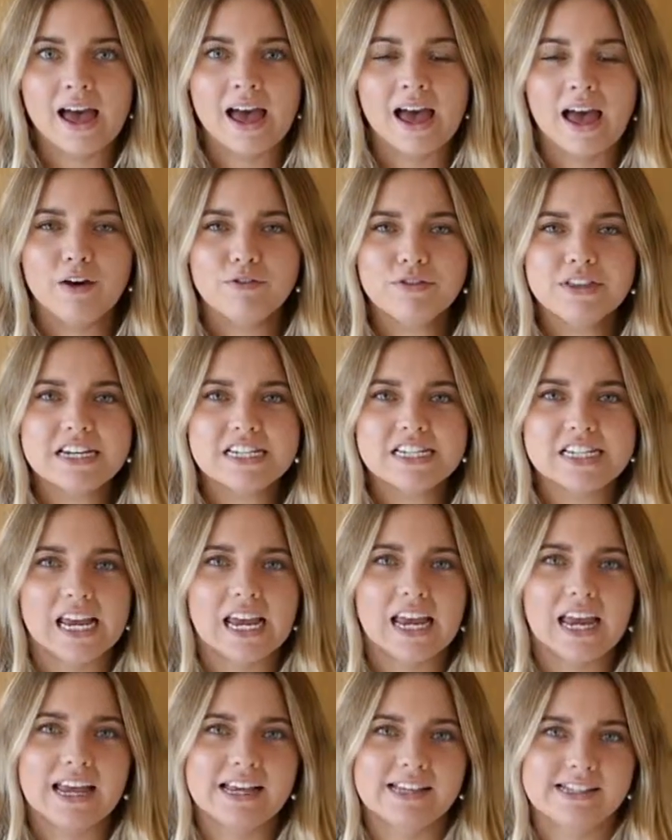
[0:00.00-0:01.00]
Healthy
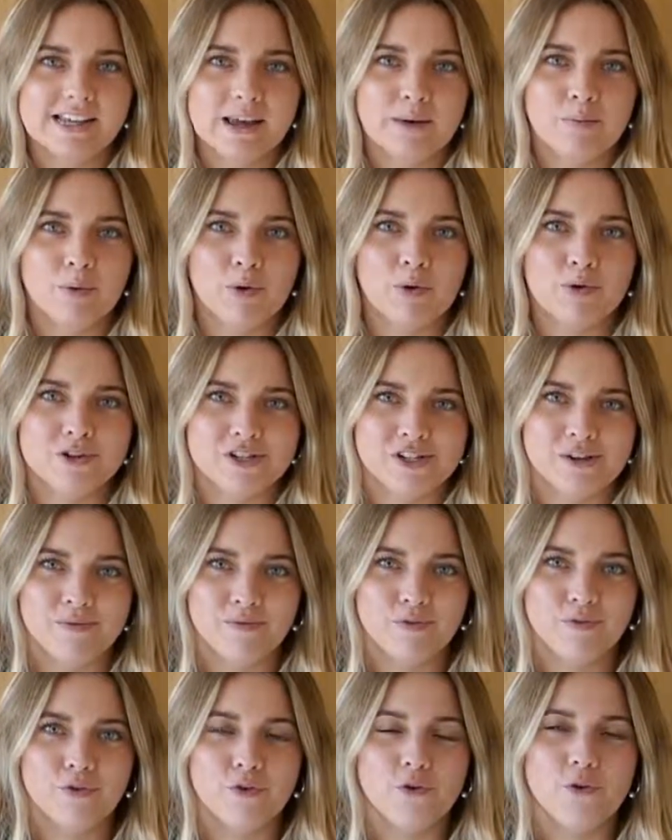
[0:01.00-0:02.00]
eating is
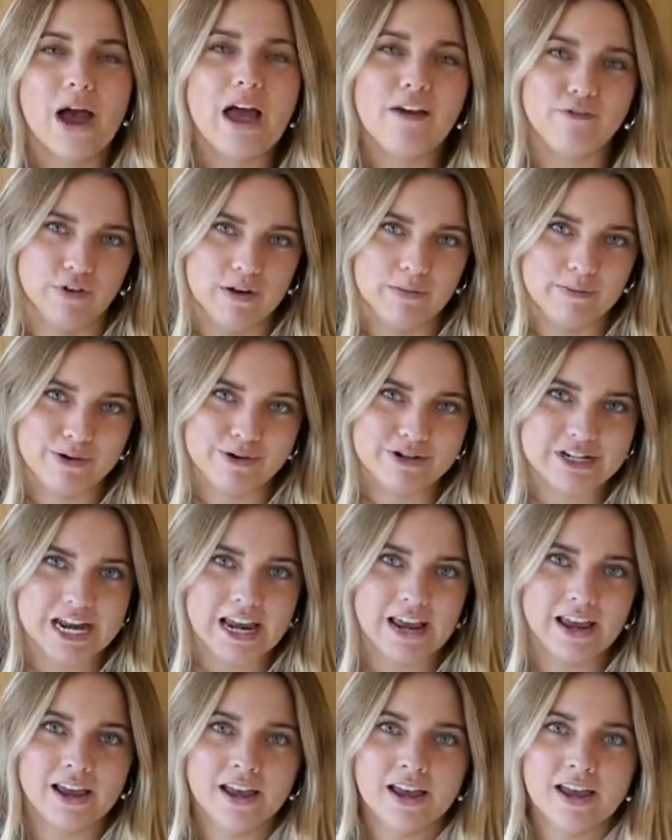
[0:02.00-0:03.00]
important for
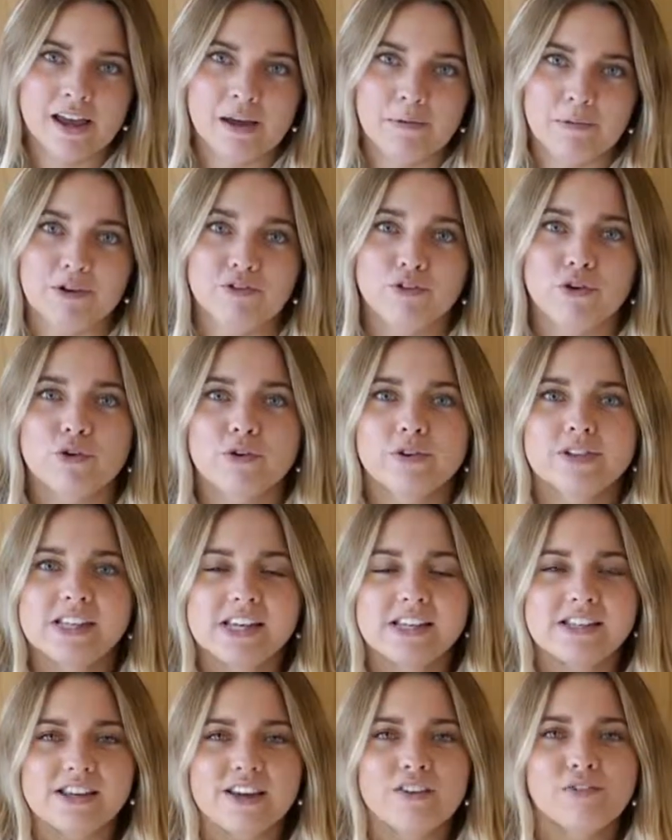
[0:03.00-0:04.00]
everybody, but of course
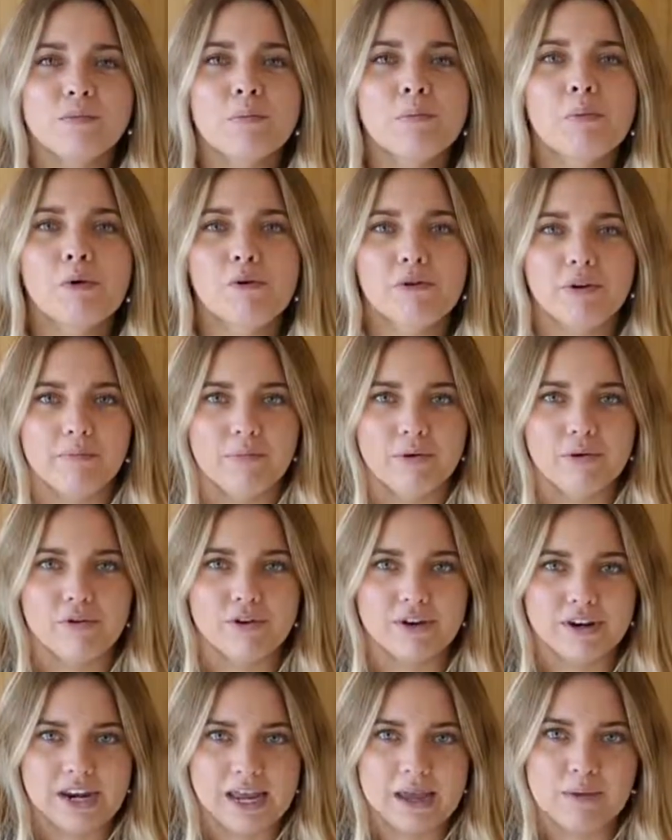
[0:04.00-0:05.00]
it's even more
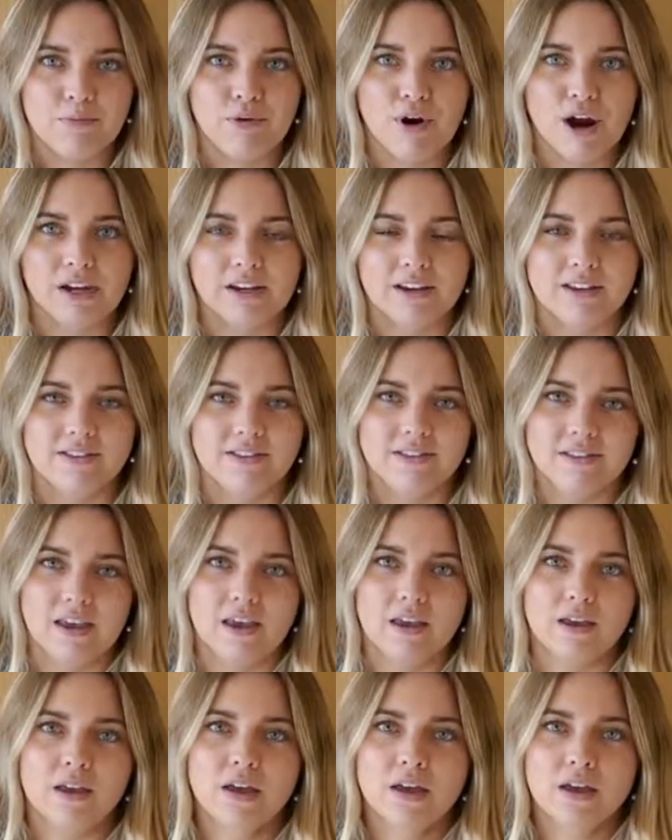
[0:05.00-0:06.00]
important in
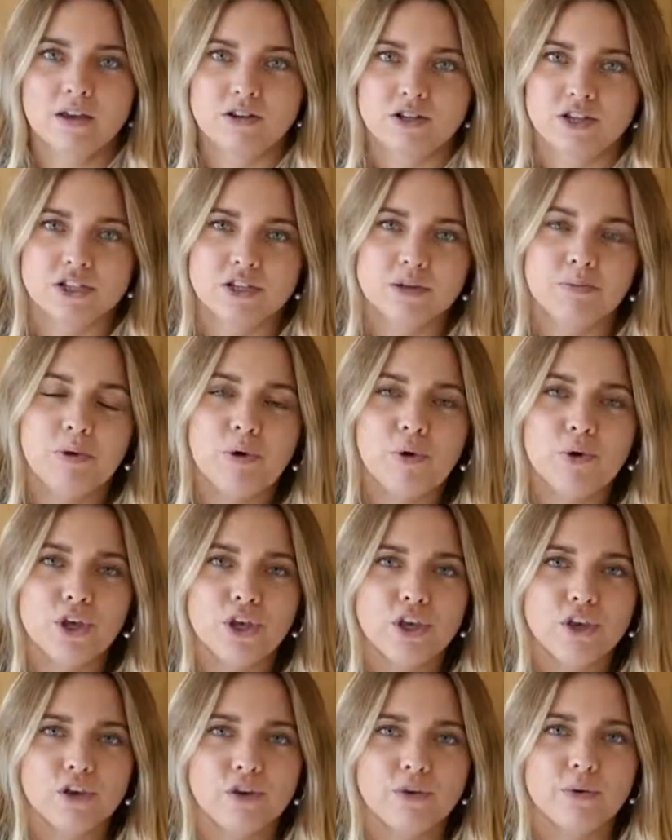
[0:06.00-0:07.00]
pregnancy to support
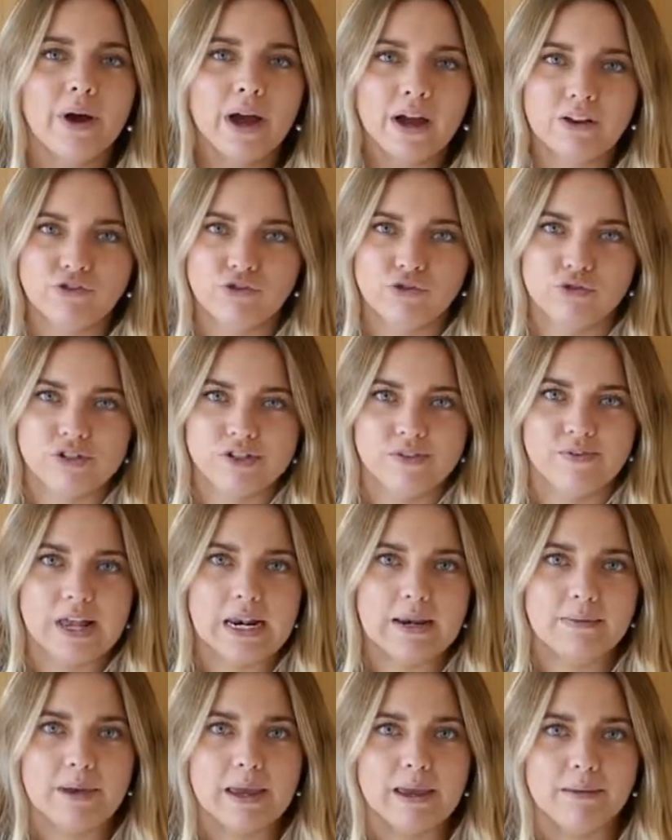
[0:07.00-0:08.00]
you and your
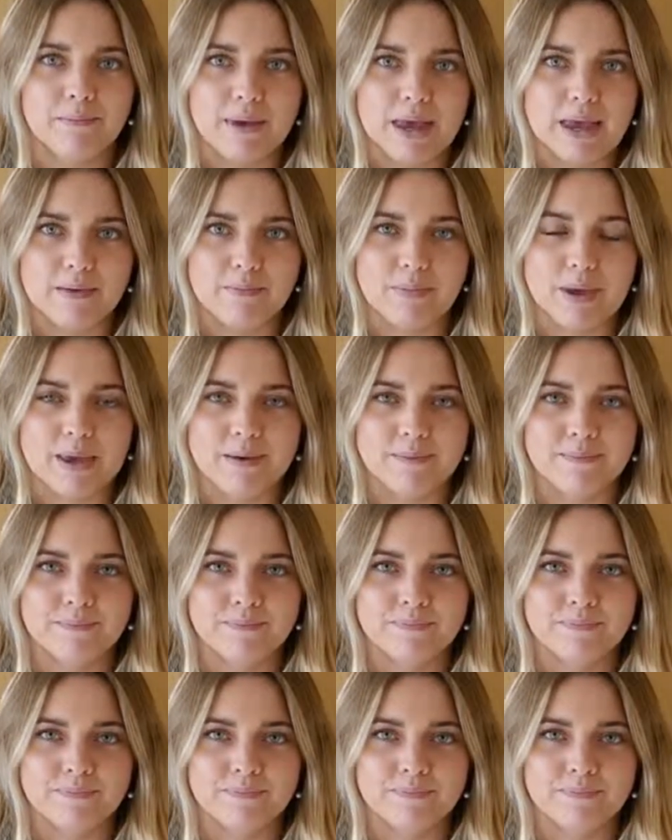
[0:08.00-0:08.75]
developing baby.